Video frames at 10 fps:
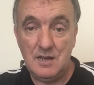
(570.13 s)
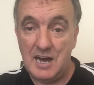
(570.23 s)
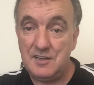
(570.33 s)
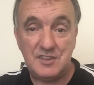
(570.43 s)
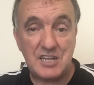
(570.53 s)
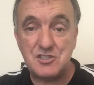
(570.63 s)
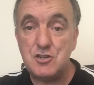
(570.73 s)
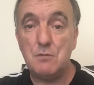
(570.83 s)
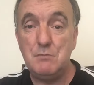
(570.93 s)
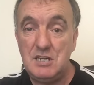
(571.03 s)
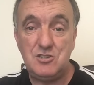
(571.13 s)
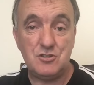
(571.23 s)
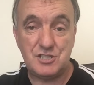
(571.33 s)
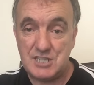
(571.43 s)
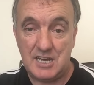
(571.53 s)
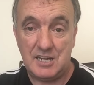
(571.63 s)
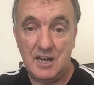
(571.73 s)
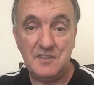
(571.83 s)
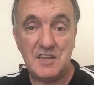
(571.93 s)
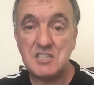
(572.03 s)
And that's not me just saying it.
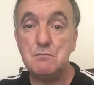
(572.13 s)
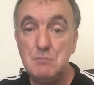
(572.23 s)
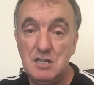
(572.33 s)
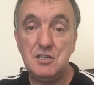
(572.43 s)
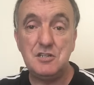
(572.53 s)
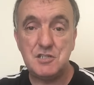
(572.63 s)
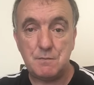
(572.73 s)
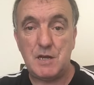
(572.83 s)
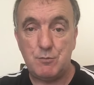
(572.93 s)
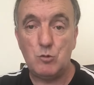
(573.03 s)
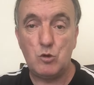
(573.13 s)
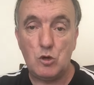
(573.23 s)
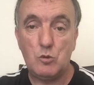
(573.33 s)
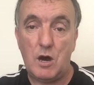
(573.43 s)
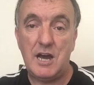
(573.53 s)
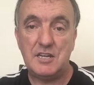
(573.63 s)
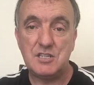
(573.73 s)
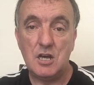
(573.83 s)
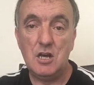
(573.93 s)
That's millions of people worldwide